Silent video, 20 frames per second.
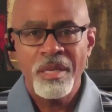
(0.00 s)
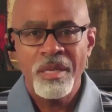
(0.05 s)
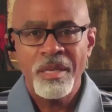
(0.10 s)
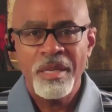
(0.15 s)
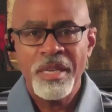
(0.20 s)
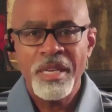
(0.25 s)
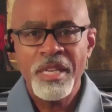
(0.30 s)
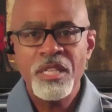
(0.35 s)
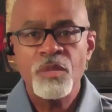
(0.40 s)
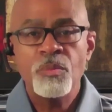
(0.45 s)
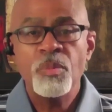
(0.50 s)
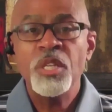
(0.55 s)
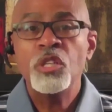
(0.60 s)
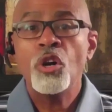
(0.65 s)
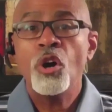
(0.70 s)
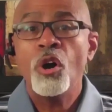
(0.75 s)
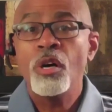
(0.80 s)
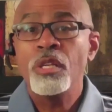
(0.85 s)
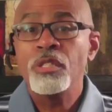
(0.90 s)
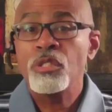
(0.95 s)
It is
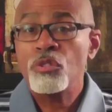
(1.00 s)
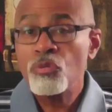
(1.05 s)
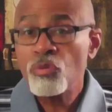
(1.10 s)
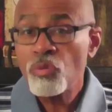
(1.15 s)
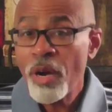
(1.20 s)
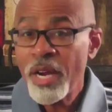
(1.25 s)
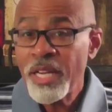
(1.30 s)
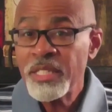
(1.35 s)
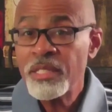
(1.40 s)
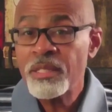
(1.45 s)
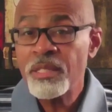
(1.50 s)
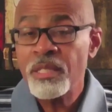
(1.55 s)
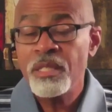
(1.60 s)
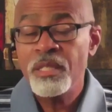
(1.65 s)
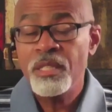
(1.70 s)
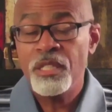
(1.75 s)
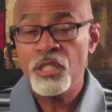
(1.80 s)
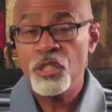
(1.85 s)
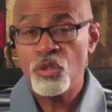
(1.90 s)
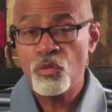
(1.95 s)
because Christ
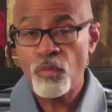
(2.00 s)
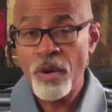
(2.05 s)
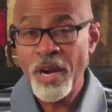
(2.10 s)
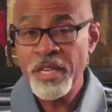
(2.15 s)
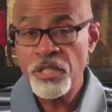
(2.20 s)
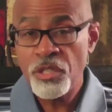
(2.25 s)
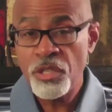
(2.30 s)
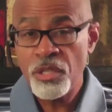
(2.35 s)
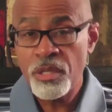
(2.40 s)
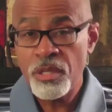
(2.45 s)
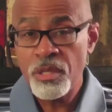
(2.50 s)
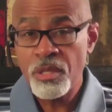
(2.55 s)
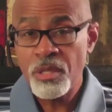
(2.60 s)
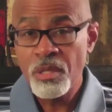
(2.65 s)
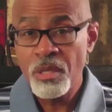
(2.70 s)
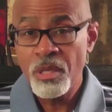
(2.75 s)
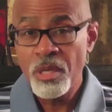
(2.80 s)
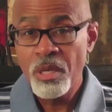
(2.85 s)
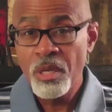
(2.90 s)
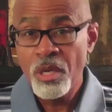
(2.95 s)
is righteous,
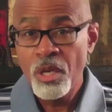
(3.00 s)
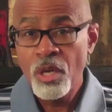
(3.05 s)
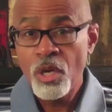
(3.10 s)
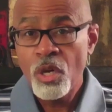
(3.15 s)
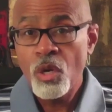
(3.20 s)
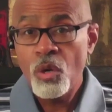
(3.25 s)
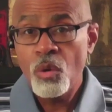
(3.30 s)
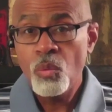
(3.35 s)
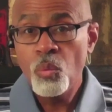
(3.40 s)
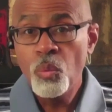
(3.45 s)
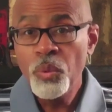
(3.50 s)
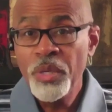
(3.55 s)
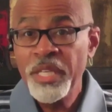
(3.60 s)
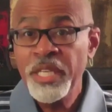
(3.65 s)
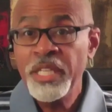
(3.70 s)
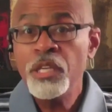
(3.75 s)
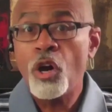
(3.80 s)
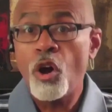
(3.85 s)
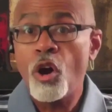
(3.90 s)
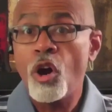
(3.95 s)

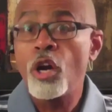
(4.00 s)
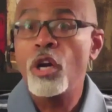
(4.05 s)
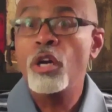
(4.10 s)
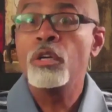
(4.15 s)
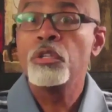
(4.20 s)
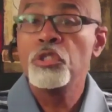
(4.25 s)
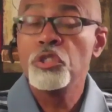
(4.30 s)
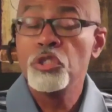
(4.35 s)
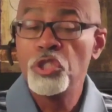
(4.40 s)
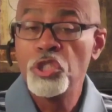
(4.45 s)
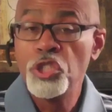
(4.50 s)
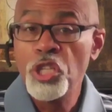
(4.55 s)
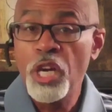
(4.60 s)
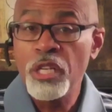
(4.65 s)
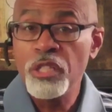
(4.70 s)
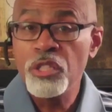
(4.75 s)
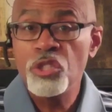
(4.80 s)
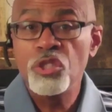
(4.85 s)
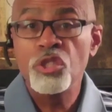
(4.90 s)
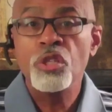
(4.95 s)
we are
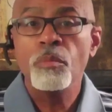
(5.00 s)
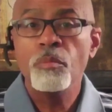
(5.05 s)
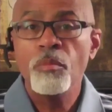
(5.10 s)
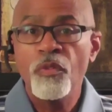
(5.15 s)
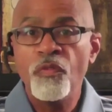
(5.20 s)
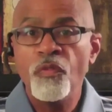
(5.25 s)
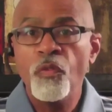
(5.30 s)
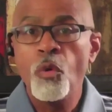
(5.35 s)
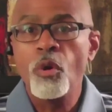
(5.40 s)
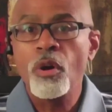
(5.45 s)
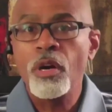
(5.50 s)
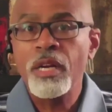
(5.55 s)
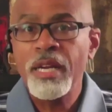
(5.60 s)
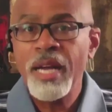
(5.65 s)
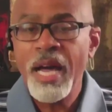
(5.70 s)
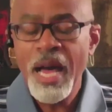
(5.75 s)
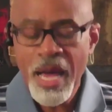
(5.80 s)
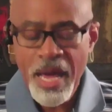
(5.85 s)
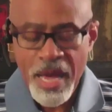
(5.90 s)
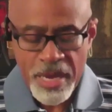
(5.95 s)
judged before
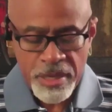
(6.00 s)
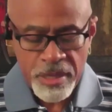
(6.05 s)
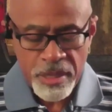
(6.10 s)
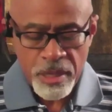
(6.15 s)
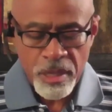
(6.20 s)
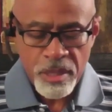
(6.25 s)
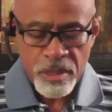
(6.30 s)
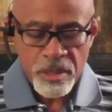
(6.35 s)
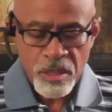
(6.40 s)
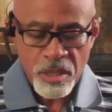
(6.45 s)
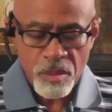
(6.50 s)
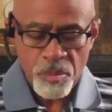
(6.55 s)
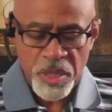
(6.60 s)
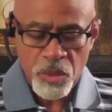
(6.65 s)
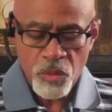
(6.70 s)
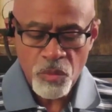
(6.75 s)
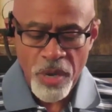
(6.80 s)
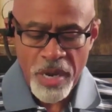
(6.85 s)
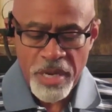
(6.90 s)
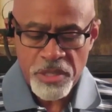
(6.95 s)
God to be
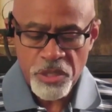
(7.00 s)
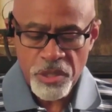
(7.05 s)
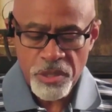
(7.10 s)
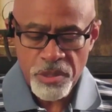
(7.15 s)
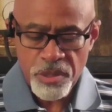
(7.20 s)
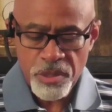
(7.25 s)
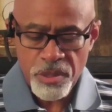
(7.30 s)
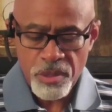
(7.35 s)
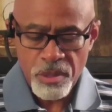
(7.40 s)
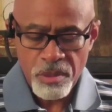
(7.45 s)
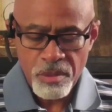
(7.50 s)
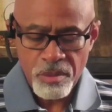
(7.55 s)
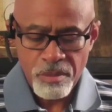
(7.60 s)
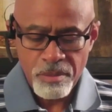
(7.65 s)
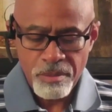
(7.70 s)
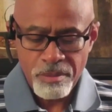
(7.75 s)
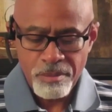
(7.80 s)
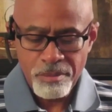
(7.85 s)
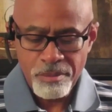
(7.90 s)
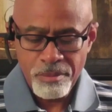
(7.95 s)
righteous.
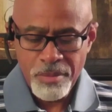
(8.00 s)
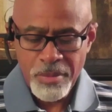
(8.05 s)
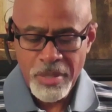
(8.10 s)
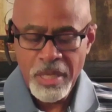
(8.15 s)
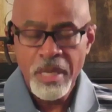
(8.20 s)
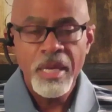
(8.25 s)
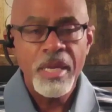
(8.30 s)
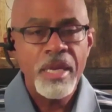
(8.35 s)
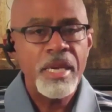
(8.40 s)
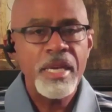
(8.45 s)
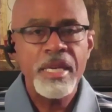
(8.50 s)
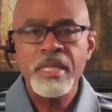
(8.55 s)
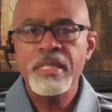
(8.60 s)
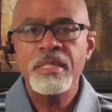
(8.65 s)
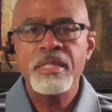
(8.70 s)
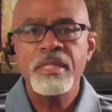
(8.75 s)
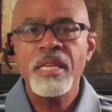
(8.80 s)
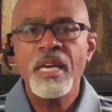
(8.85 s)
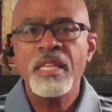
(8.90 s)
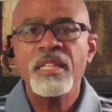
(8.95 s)
It is
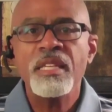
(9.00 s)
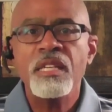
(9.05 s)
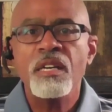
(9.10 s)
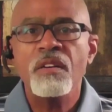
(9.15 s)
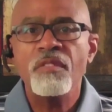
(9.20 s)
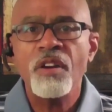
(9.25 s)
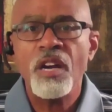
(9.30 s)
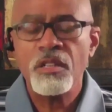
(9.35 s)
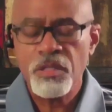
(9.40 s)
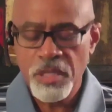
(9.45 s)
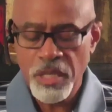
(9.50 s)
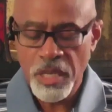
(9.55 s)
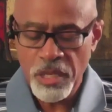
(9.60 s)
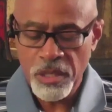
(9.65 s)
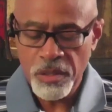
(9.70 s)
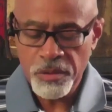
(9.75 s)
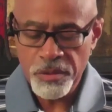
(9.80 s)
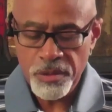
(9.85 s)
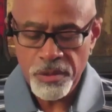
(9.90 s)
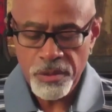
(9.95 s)
nothing of
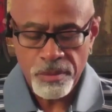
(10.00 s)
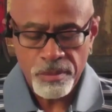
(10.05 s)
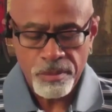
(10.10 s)
ourselves.